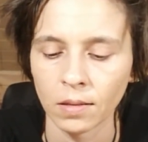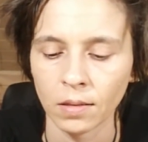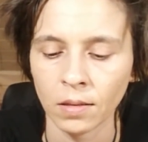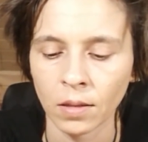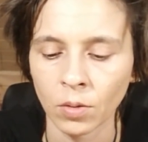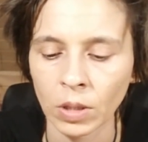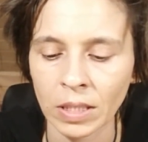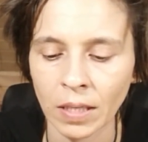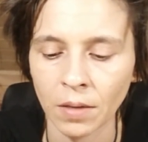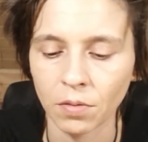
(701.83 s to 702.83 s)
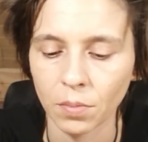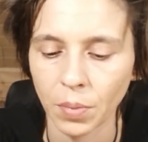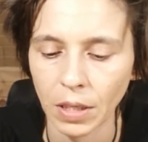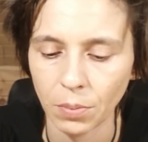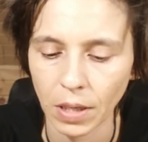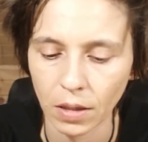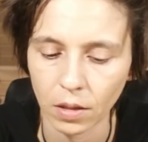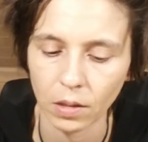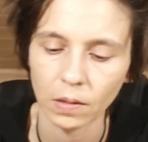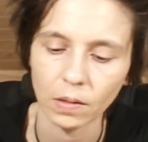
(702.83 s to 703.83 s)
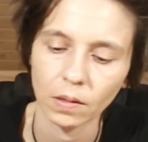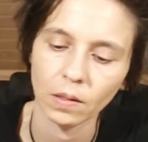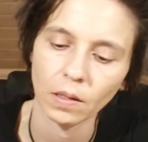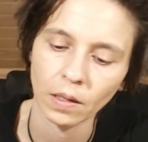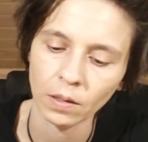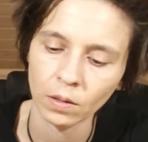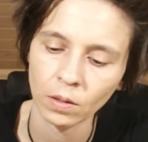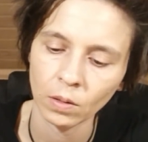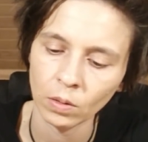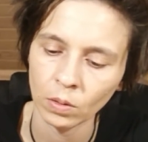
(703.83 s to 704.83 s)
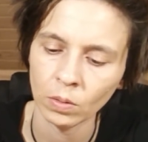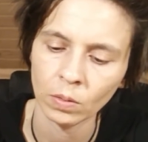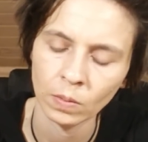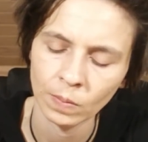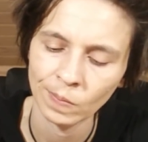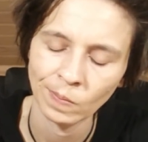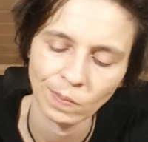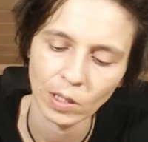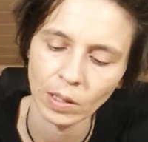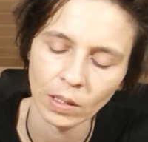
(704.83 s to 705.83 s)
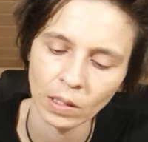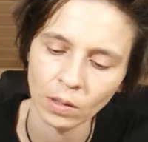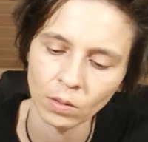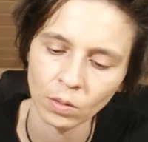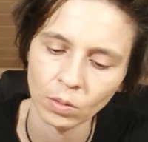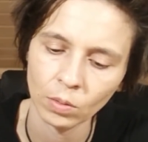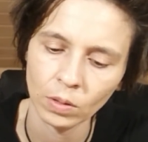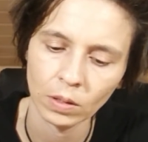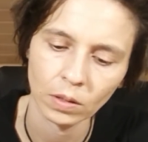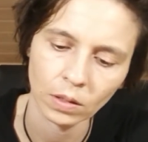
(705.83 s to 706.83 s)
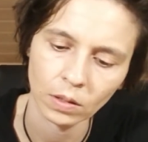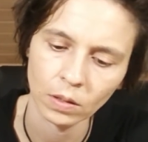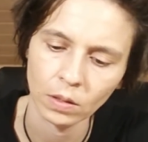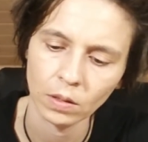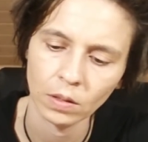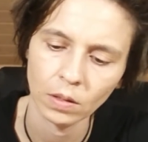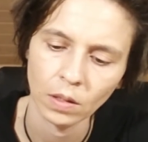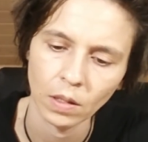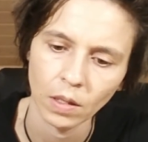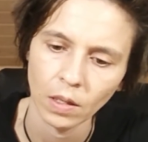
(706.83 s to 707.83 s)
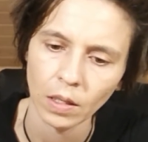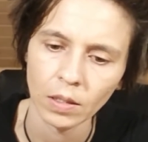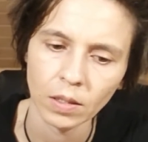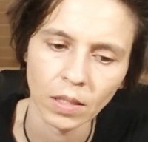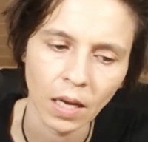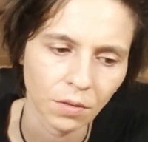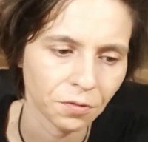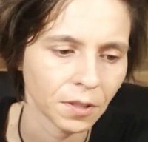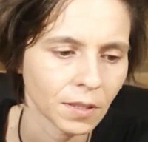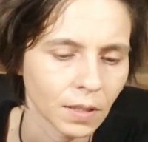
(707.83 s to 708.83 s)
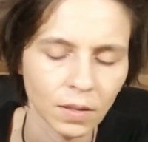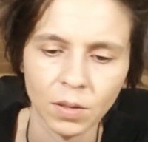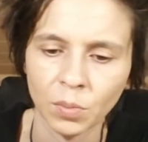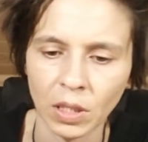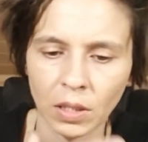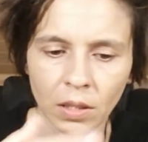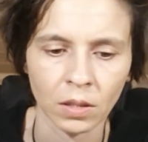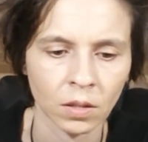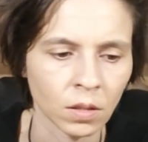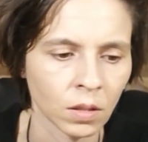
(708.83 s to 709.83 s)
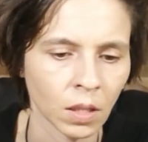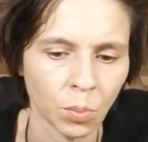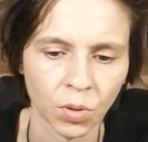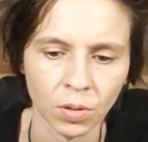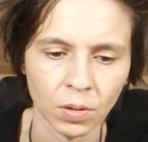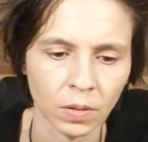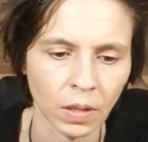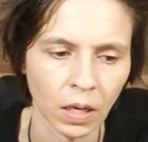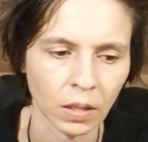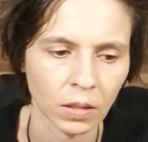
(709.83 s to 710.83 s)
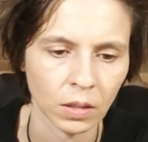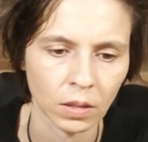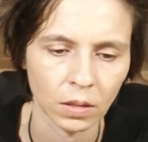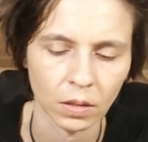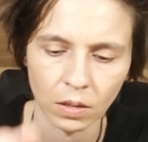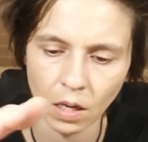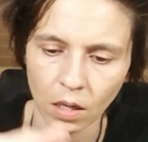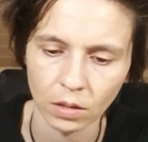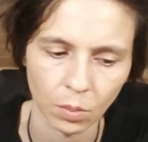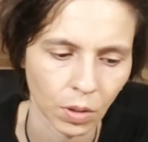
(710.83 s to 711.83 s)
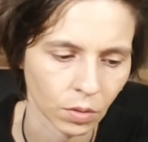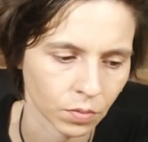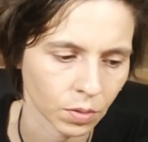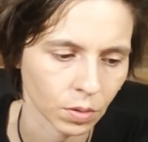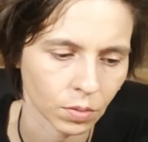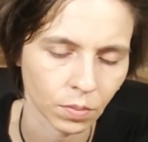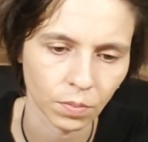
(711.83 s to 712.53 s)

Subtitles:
You know, it's time for payback here. I don't know. Again, I don't know who this is. It's not feeling to me like it's the same person that I just talked about for your